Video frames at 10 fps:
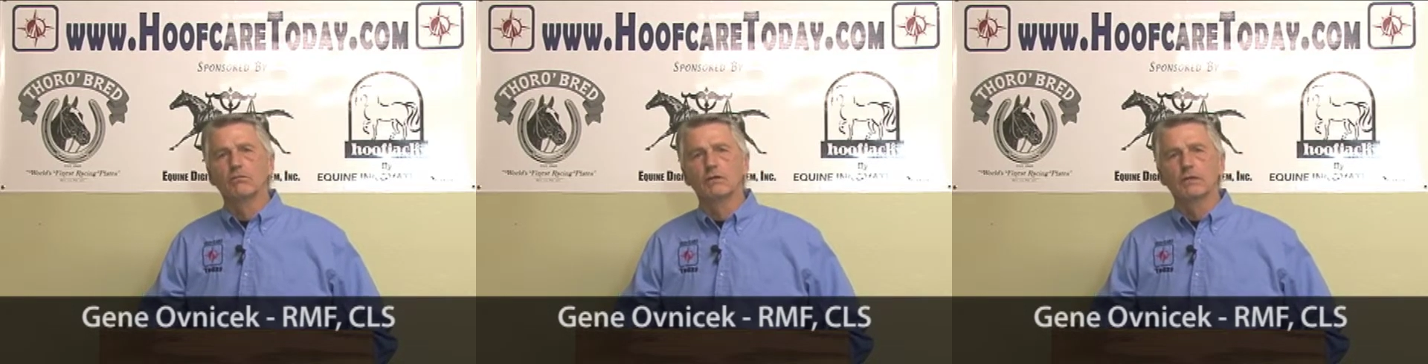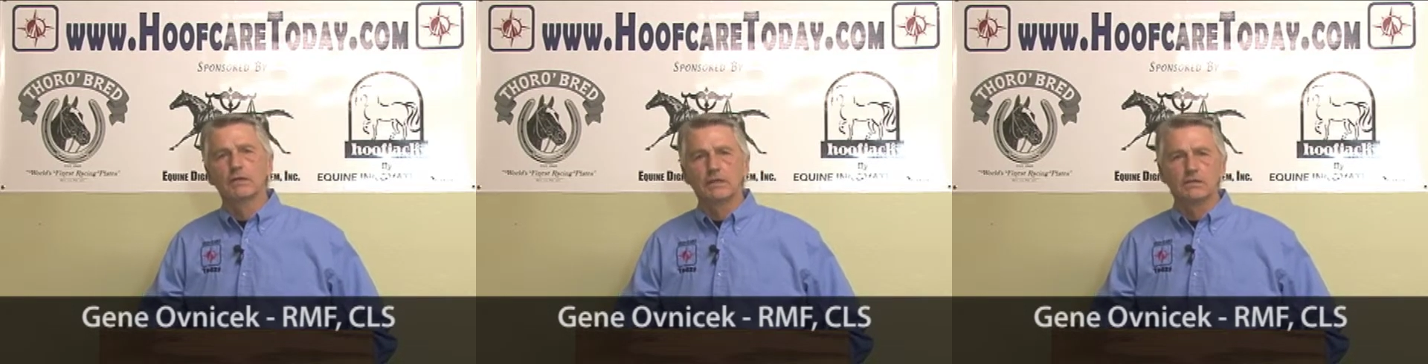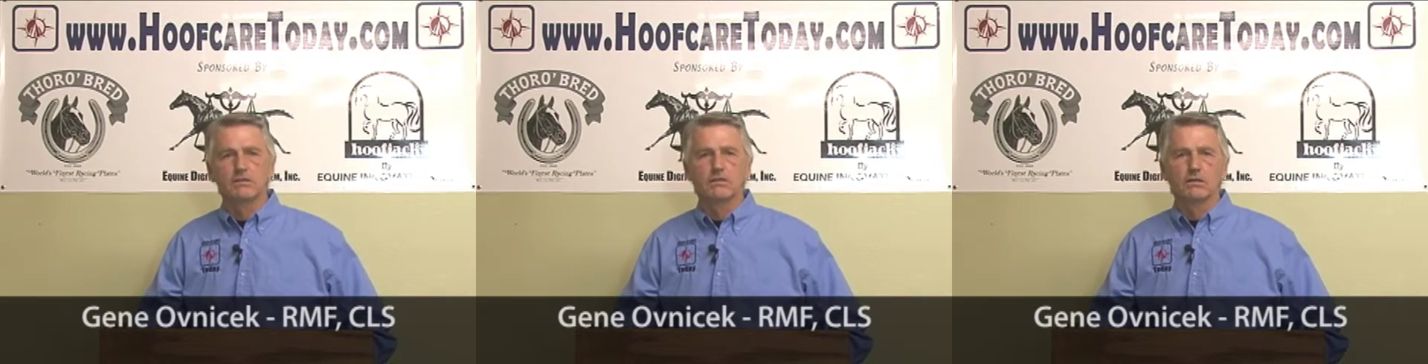what
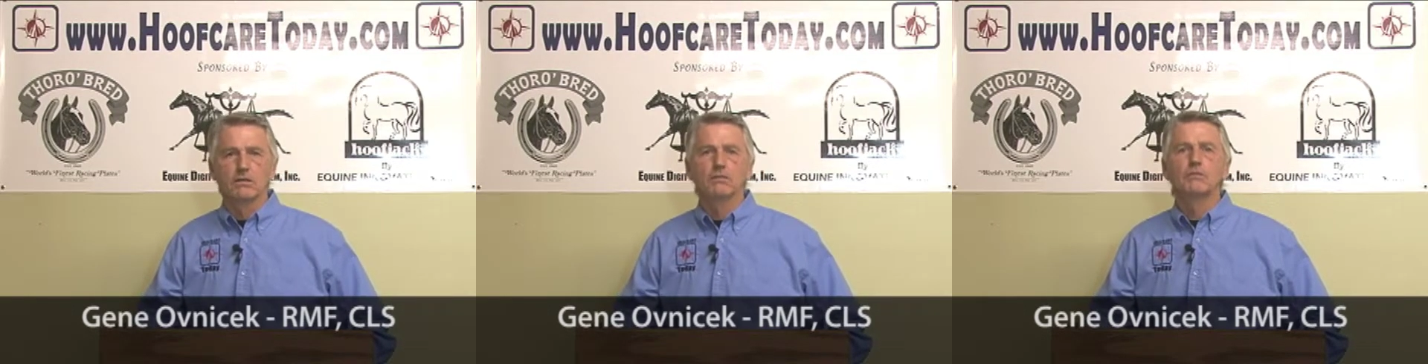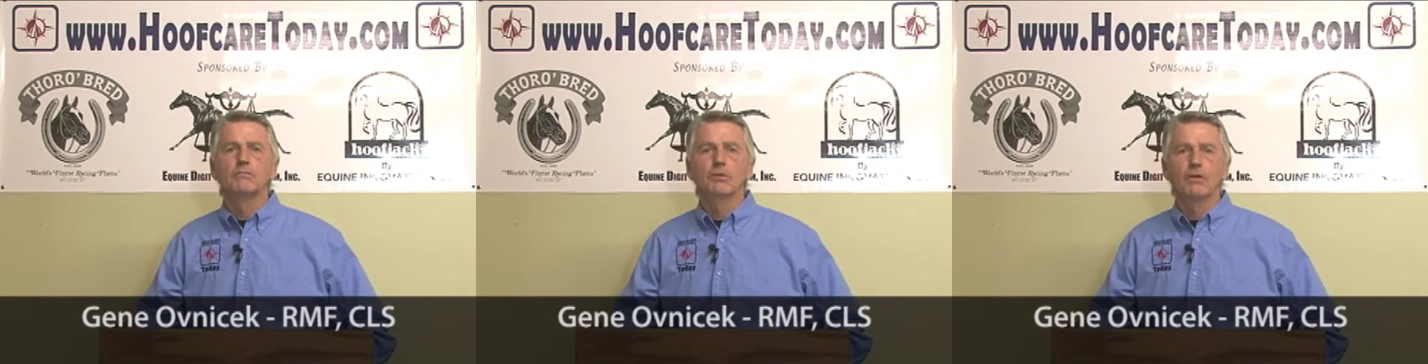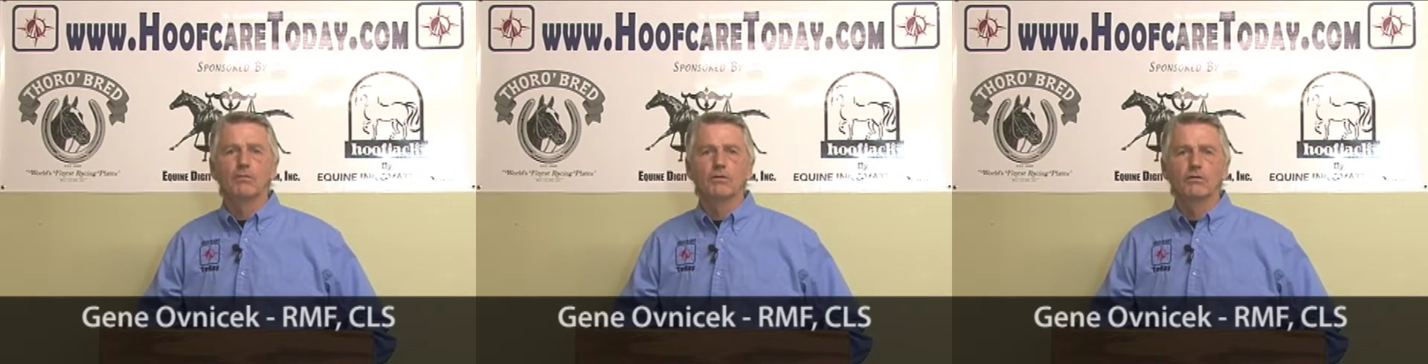is the
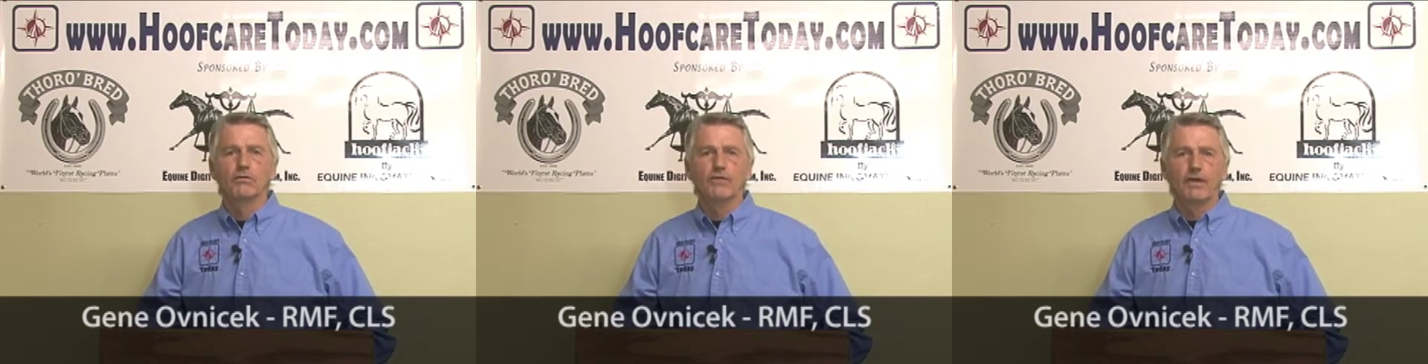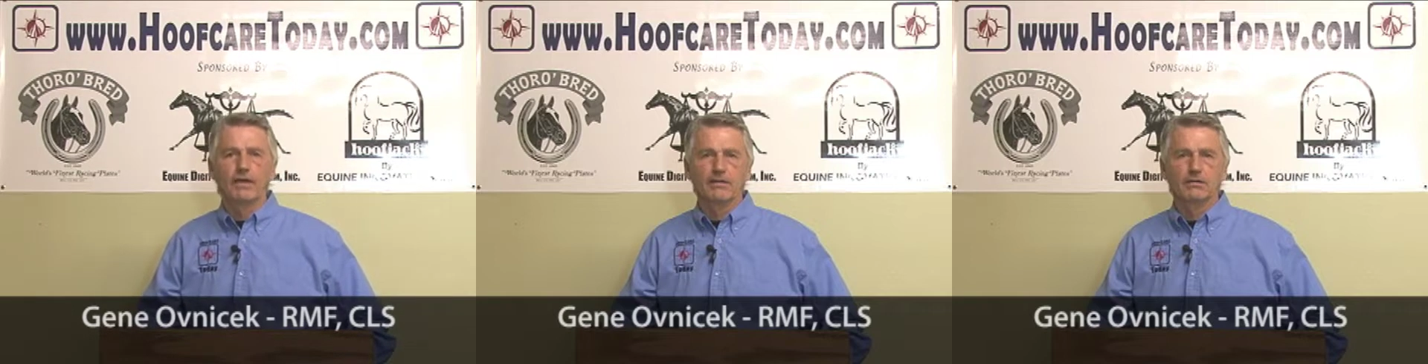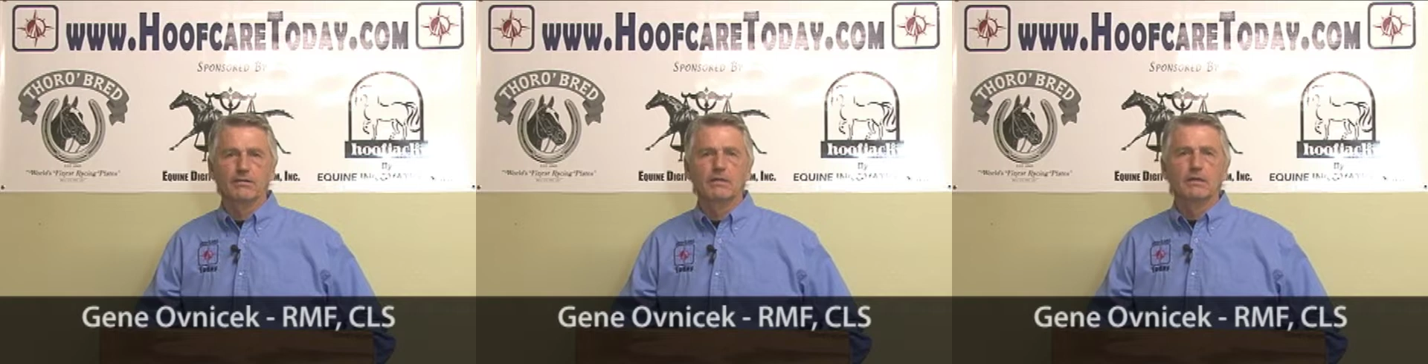proper hoof
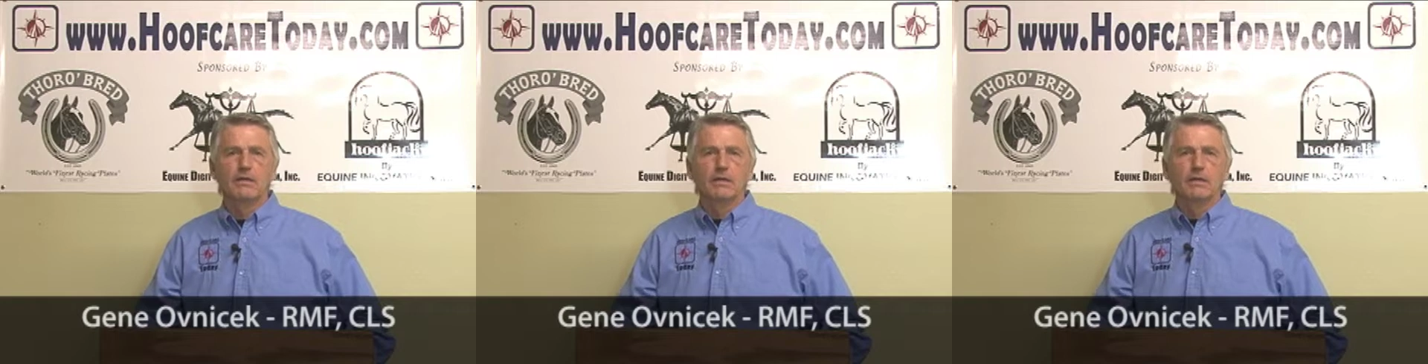angle.